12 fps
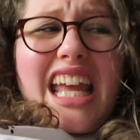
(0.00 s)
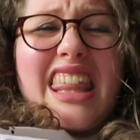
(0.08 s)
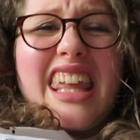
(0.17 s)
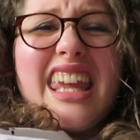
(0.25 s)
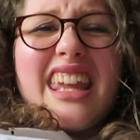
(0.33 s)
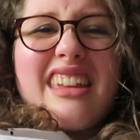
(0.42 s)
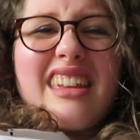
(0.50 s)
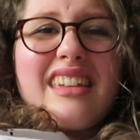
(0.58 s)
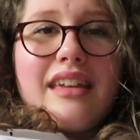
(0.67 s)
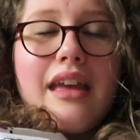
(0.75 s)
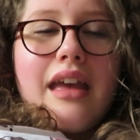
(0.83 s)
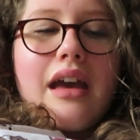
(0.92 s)
I
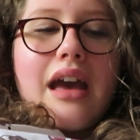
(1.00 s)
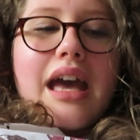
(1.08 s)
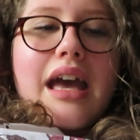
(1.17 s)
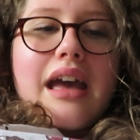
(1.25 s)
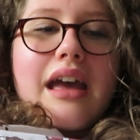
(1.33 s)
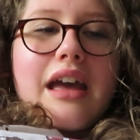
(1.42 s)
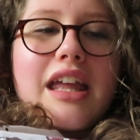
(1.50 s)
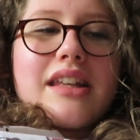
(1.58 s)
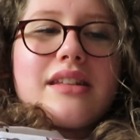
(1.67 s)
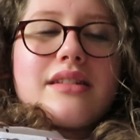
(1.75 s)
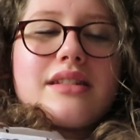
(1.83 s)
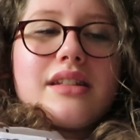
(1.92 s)
think.
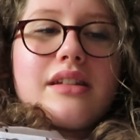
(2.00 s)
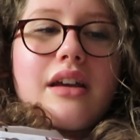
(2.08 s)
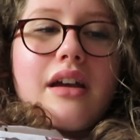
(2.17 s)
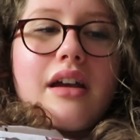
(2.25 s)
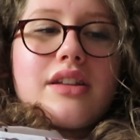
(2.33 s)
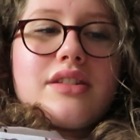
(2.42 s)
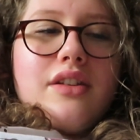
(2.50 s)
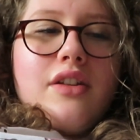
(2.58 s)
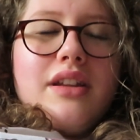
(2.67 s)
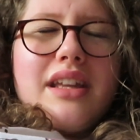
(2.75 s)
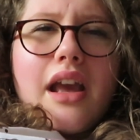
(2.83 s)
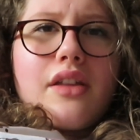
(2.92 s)
And I just
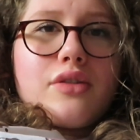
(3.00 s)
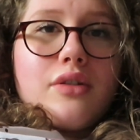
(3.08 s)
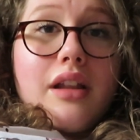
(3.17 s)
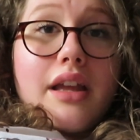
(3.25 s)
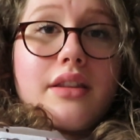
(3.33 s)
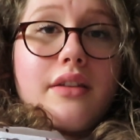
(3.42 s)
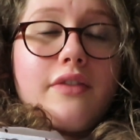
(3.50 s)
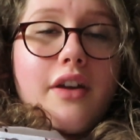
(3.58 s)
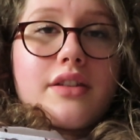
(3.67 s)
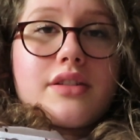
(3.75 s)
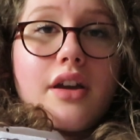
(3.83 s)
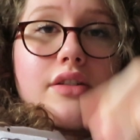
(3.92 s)
couldn't get through like the
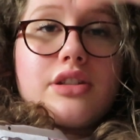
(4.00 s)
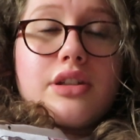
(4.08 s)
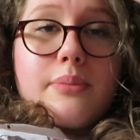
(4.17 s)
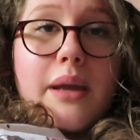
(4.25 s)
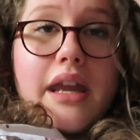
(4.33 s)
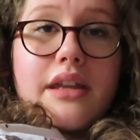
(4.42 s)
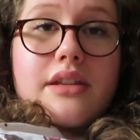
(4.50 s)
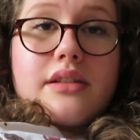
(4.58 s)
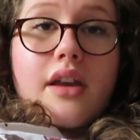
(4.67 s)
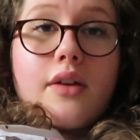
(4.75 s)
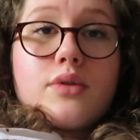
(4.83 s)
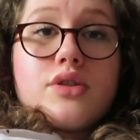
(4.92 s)
first 100
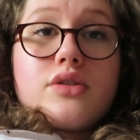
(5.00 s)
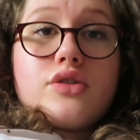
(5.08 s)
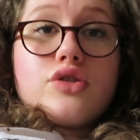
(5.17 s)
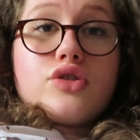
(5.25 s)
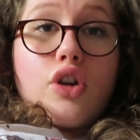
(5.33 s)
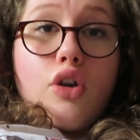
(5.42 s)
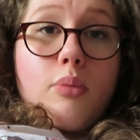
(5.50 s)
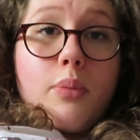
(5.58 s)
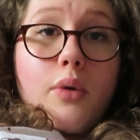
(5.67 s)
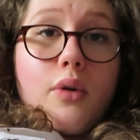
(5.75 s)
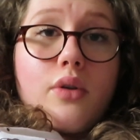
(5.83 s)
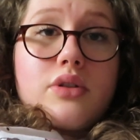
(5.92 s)
pages. I was just so
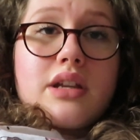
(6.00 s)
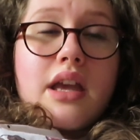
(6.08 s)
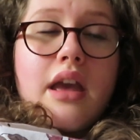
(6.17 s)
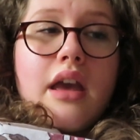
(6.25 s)
bored.